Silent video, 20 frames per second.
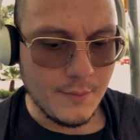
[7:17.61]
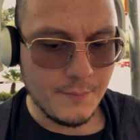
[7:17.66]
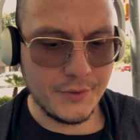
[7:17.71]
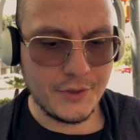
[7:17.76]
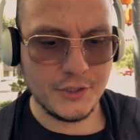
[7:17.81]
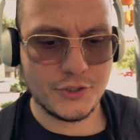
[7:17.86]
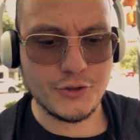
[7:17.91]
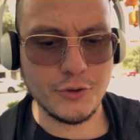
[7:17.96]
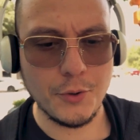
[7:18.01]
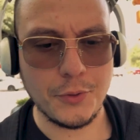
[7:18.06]

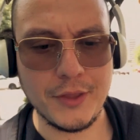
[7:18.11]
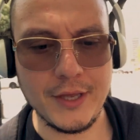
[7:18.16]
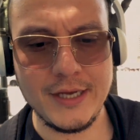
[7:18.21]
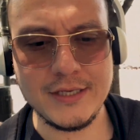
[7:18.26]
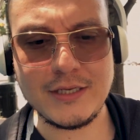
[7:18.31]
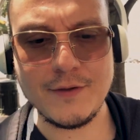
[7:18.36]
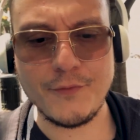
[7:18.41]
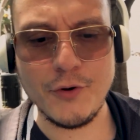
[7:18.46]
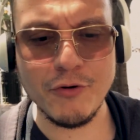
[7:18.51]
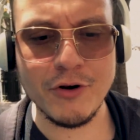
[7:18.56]
But the truth
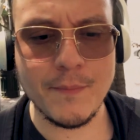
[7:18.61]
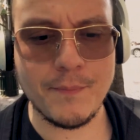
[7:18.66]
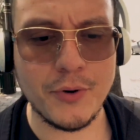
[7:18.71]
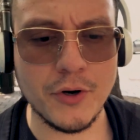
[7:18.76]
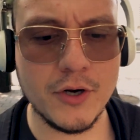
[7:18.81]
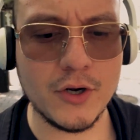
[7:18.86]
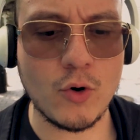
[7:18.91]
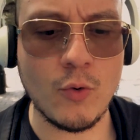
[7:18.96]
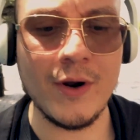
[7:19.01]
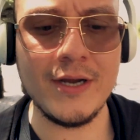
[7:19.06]
is, if you were to
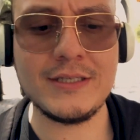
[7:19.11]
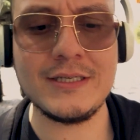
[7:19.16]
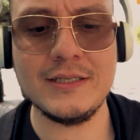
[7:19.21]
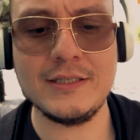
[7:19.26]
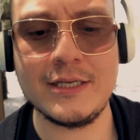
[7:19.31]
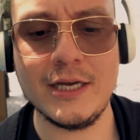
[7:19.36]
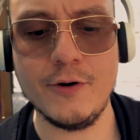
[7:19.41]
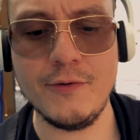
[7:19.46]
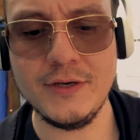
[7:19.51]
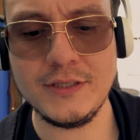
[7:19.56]
put
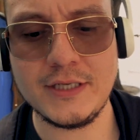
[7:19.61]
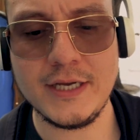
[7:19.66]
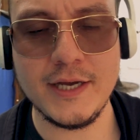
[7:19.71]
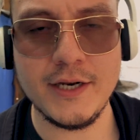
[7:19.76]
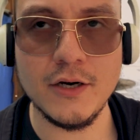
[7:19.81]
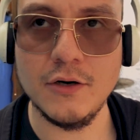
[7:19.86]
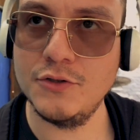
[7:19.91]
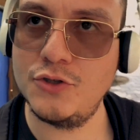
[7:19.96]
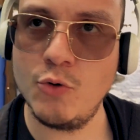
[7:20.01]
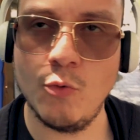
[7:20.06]
Quentin
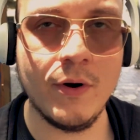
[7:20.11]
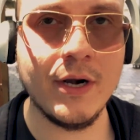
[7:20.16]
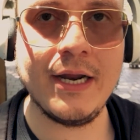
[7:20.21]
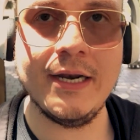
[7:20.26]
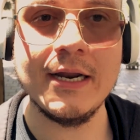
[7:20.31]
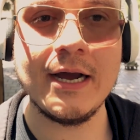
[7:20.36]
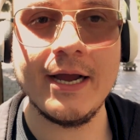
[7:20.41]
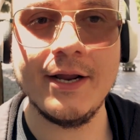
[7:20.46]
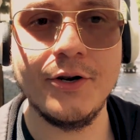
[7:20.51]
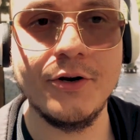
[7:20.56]
Tarantino,
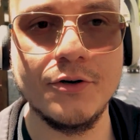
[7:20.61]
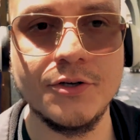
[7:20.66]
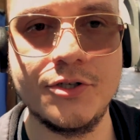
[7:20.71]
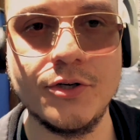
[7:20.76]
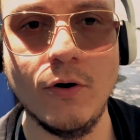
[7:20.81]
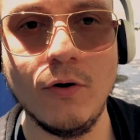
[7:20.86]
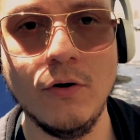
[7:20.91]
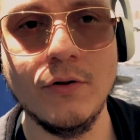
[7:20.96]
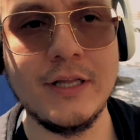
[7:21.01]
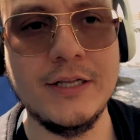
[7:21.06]
29 years
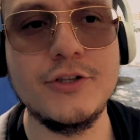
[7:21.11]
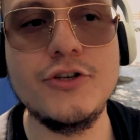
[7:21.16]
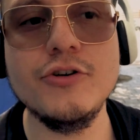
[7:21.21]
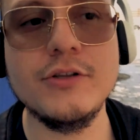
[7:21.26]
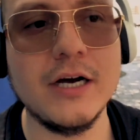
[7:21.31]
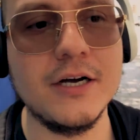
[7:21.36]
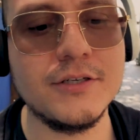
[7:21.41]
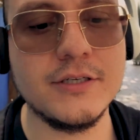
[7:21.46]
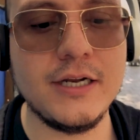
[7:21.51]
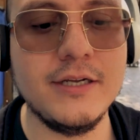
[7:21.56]
old, in
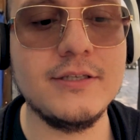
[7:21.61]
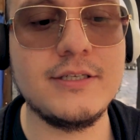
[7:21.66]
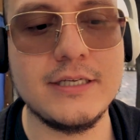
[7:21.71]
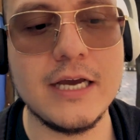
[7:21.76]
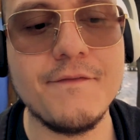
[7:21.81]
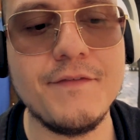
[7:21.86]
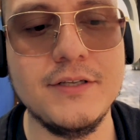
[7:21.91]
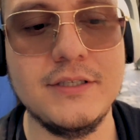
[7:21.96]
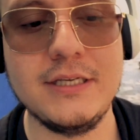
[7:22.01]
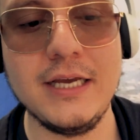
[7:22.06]

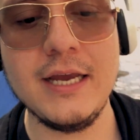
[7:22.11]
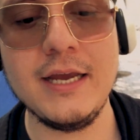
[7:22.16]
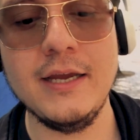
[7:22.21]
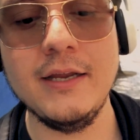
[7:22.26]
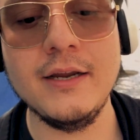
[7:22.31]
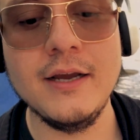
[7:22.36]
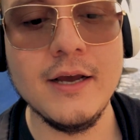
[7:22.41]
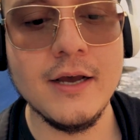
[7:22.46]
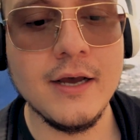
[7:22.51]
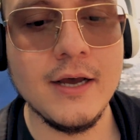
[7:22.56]

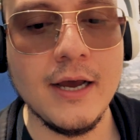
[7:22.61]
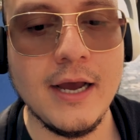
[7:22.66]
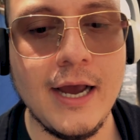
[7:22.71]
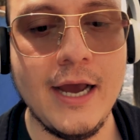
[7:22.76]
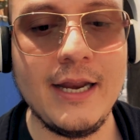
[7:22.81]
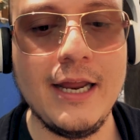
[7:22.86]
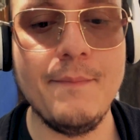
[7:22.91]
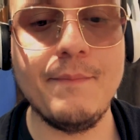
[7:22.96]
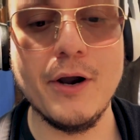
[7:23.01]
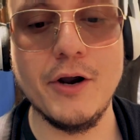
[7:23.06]
2017,
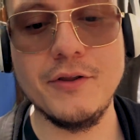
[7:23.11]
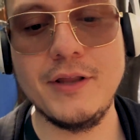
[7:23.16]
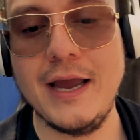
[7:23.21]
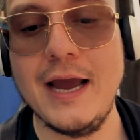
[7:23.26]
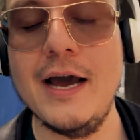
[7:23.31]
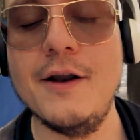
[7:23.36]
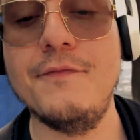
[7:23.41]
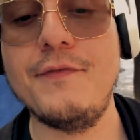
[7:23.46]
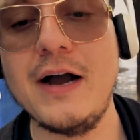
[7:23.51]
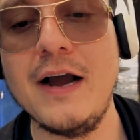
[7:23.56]
and he barely
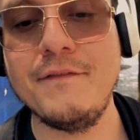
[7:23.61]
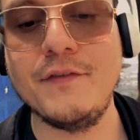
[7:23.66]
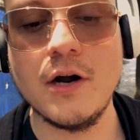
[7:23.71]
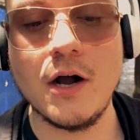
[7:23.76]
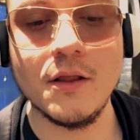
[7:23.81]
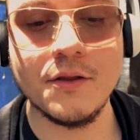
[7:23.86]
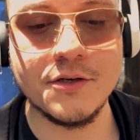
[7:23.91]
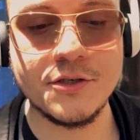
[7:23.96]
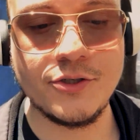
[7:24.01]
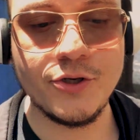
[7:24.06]
had
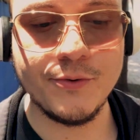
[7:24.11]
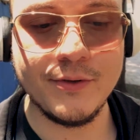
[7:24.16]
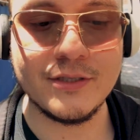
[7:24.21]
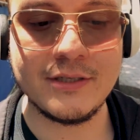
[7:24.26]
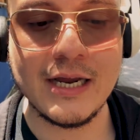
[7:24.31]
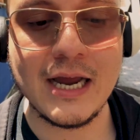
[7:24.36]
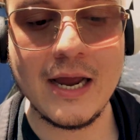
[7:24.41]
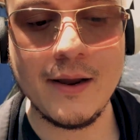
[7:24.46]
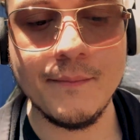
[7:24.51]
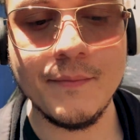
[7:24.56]
$5 to
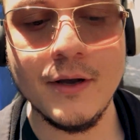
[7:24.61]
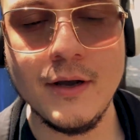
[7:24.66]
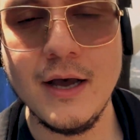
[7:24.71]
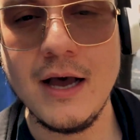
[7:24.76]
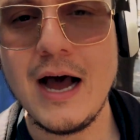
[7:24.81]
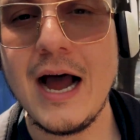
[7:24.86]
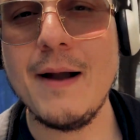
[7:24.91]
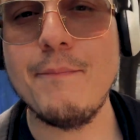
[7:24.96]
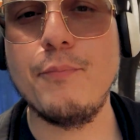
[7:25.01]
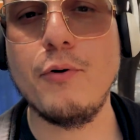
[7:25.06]
his name,
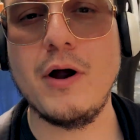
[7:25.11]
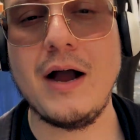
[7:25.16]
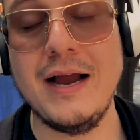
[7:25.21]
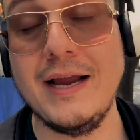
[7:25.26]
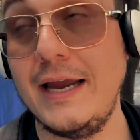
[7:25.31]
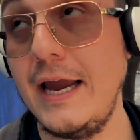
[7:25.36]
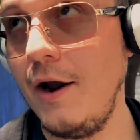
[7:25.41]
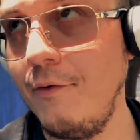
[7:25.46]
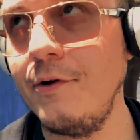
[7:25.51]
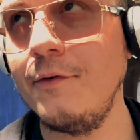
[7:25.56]
I,
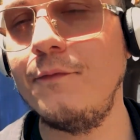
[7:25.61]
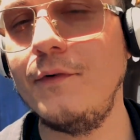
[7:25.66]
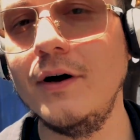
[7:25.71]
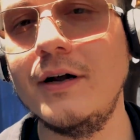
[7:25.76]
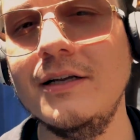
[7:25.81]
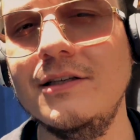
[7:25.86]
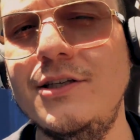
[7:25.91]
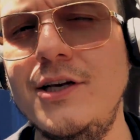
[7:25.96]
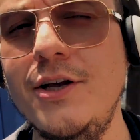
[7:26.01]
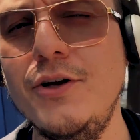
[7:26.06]
I
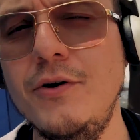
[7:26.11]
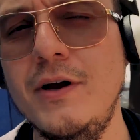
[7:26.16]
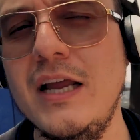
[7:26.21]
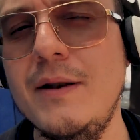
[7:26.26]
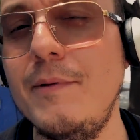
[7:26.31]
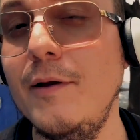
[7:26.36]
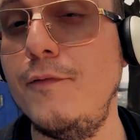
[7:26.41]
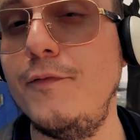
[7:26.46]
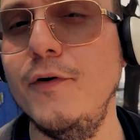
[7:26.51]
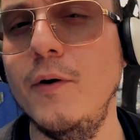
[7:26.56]
guarantee you
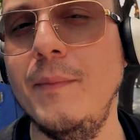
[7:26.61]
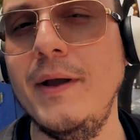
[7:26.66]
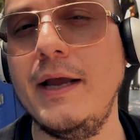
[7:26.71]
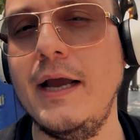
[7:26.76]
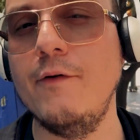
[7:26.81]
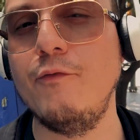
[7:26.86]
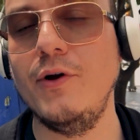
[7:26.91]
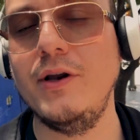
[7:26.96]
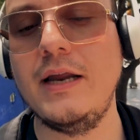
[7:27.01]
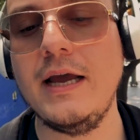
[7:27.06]
he'd be
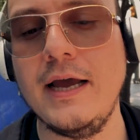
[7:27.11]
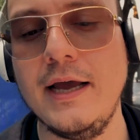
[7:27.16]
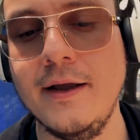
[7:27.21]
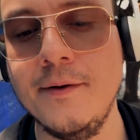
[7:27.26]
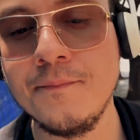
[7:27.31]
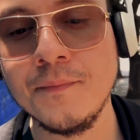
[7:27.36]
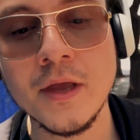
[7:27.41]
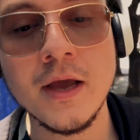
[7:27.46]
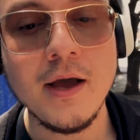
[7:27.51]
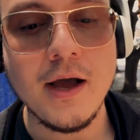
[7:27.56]
filming every
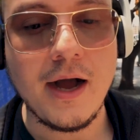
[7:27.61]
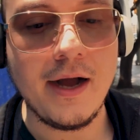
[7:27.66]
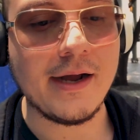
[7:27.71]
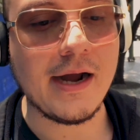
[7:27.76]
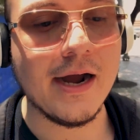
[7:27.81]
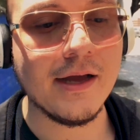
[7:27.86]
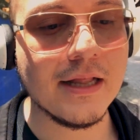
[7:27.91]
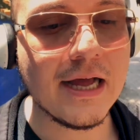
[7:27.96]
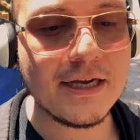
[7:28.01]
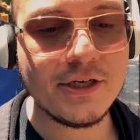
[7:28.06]
day. A
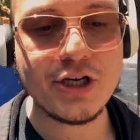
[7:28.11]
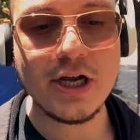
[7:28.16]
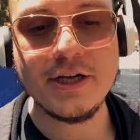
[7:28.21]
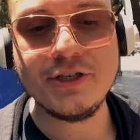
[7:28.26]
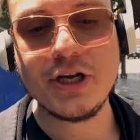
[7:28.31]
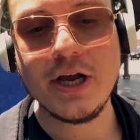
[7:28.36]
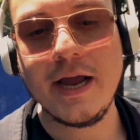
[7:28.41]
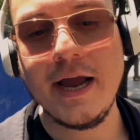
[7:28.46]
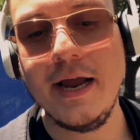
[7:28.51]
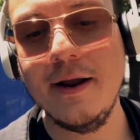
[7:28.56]
guy like
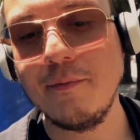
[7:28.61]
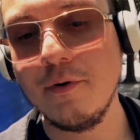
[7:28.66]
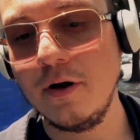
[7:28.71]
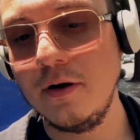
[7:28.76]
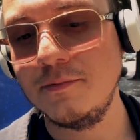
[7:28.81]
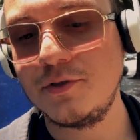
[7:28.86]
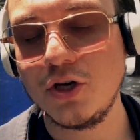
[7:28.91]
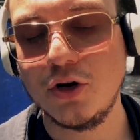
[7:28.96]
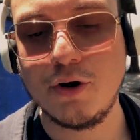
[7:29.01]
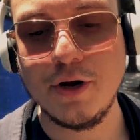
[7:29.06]
J.J.
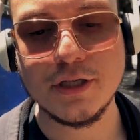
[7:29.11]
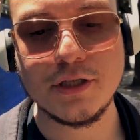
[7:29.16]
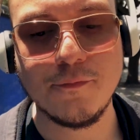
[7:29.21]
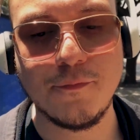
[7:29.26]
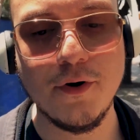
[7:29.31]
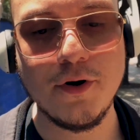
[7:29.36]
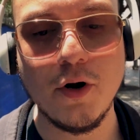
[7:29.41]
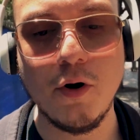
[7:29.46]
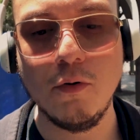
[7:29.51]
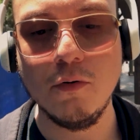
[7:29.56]
Abrams, and
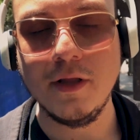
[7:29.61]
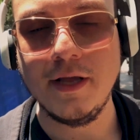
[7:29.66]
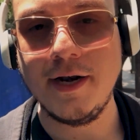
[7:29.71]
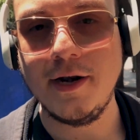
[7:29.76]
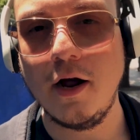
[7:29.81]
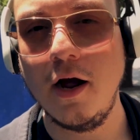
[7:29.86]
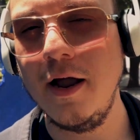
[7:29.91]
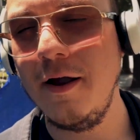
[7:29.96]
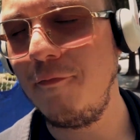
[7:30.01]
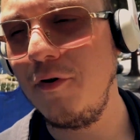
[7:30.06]
Christopher Nolan,
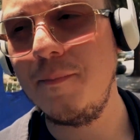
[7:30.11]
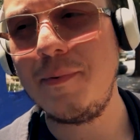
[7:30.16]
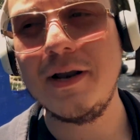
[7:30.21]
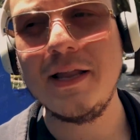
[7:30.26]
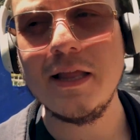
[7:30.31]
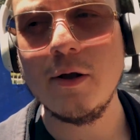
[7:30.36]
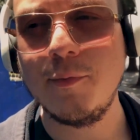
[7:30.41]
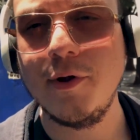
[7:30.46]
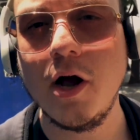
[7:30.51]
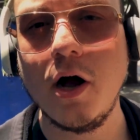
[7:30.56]
and
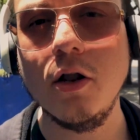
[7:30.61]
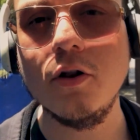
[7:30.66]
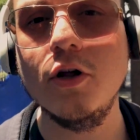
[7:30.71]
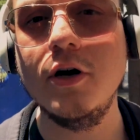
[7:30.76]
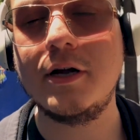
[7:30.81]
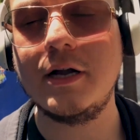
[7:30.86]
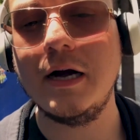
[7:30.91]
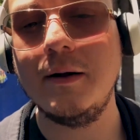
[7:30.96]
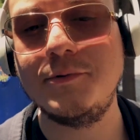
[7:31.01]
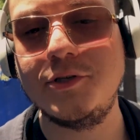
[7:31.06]
everybody that we all
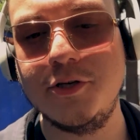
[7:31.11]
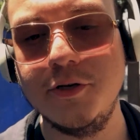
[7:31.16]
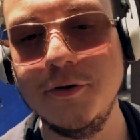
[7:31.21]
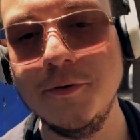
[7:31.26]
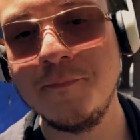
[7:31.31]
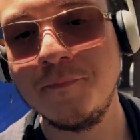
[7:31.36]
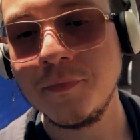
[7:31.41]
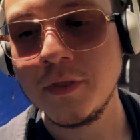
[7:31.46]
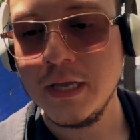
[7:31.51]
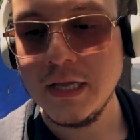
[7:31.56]
look up
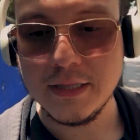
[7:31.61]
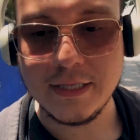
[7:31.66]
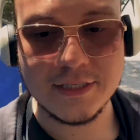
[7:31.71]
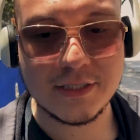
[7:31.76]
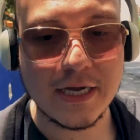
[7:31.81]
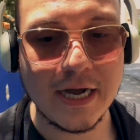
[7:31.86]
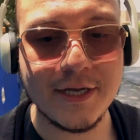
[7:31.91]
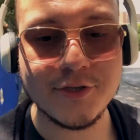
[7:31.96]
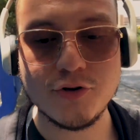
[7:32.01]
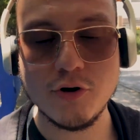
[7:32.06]
to,
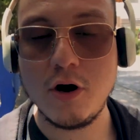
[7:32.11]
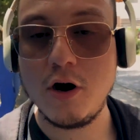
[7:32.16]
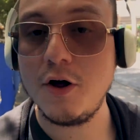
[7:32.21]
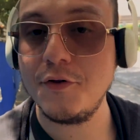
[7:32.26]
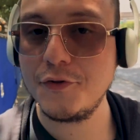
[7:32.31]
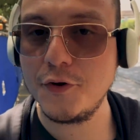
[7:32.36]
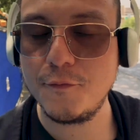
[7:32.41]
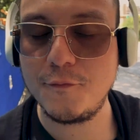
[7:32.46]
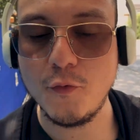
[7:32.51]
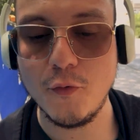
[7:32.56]
these guys are all
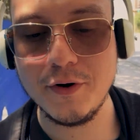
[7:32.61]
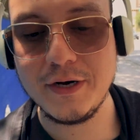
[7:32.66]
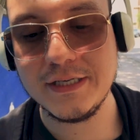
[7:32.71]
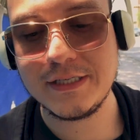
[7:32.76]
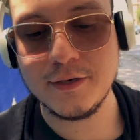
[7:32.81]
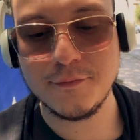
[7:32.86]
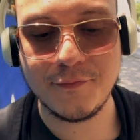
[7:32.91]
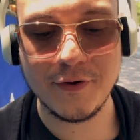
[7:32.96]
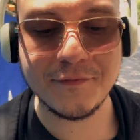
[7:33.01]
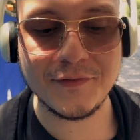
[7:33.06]
in their
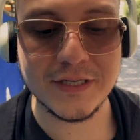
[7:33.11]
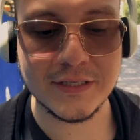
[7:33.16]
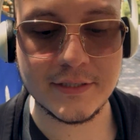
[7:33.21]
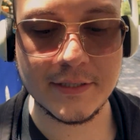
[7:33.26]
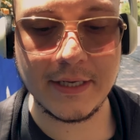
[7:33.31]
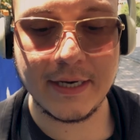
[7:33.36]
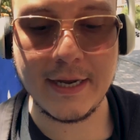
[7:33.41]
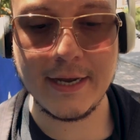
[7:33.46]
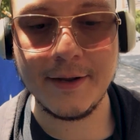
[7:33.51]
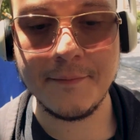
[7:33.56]
40s and
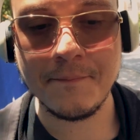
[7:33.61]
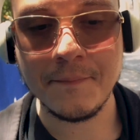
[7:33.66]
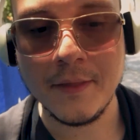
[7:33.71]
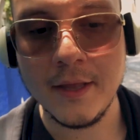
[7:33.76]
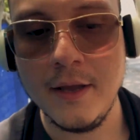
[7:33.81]
50s today.